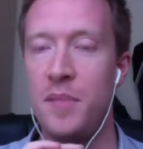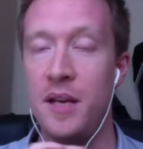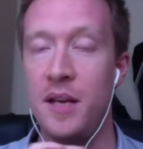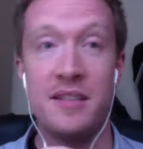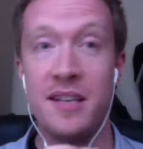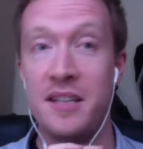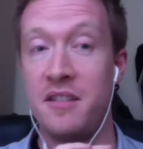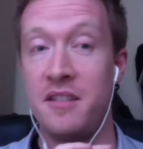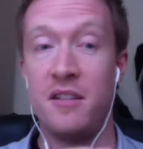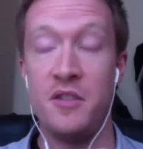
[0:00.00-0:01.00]
In this case, I
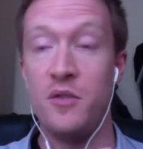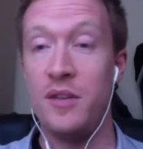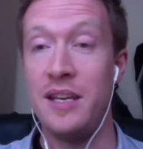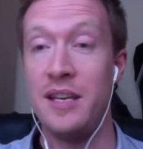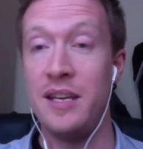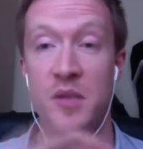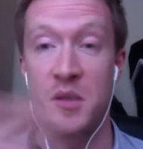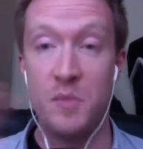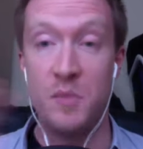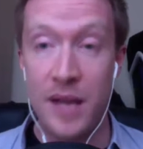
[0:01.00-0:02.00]
decided not even to
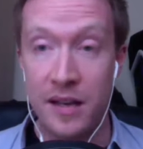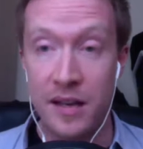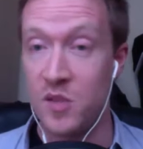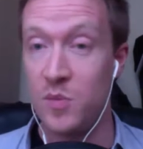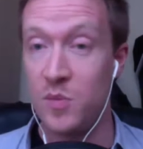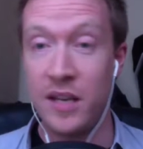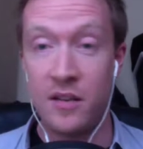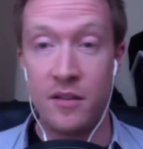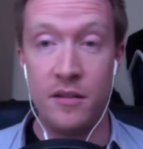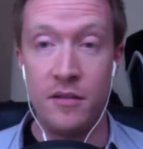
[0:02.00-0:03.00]
speak. I didn't speak
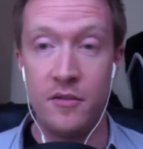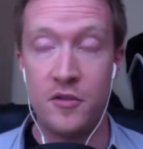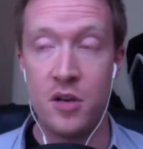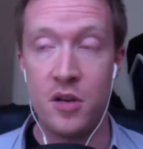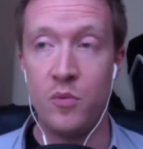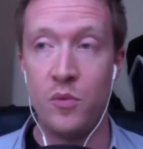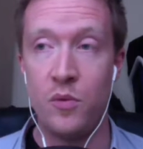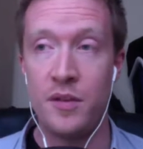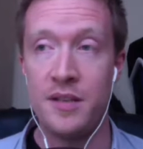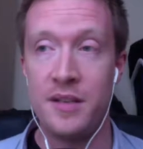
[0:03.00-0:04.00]
German. I
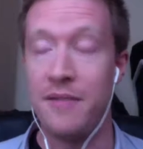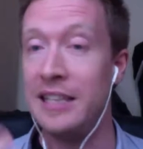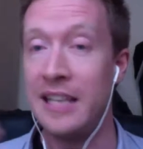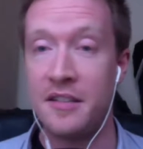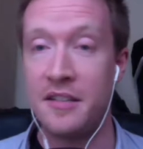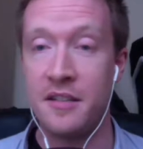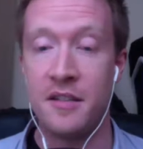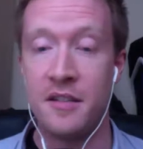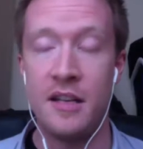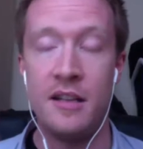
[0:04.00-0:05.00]
didn't have any lessons. I
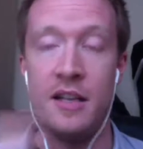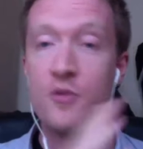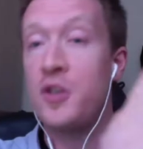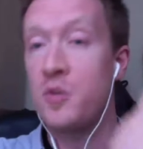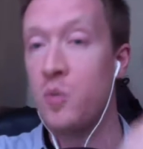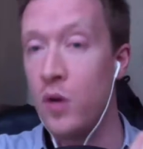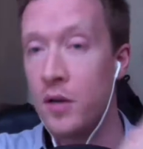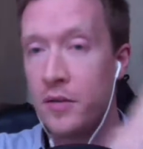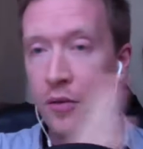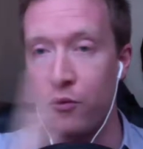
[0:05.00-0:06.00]
literally just worked
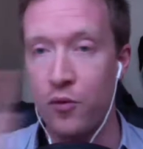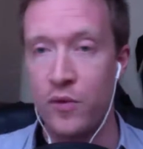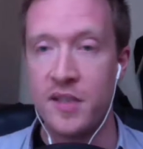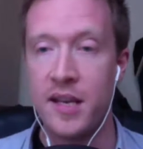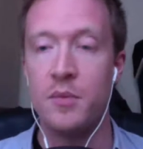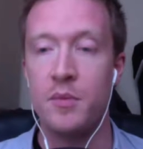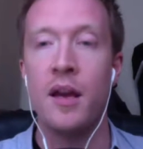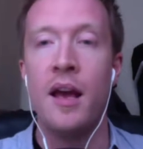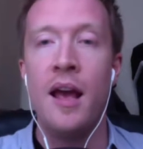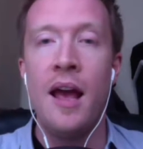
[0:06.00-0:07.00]
through the textbook,
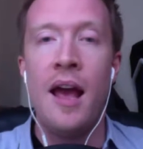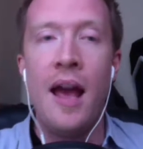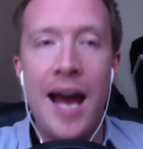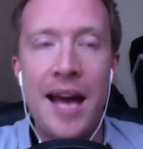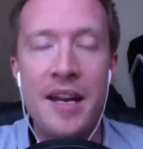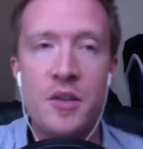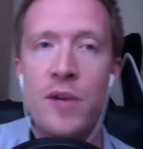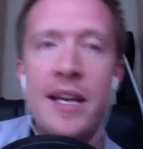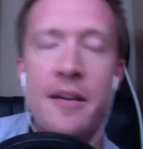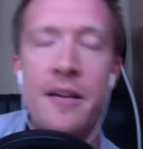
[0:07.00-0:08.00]
and it's a
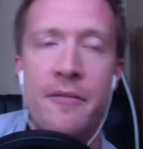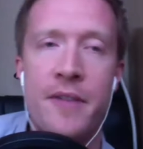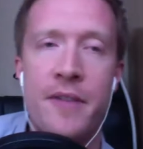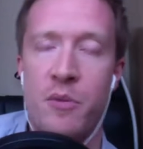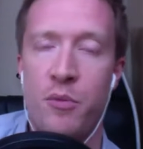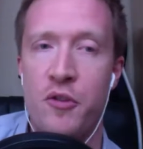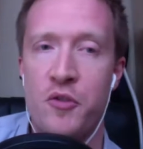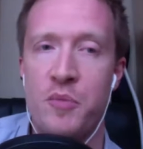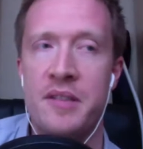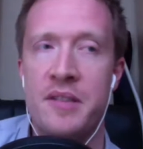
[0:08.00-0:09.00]
really effective approach
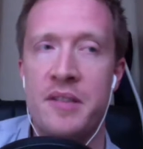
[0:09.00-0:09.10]
because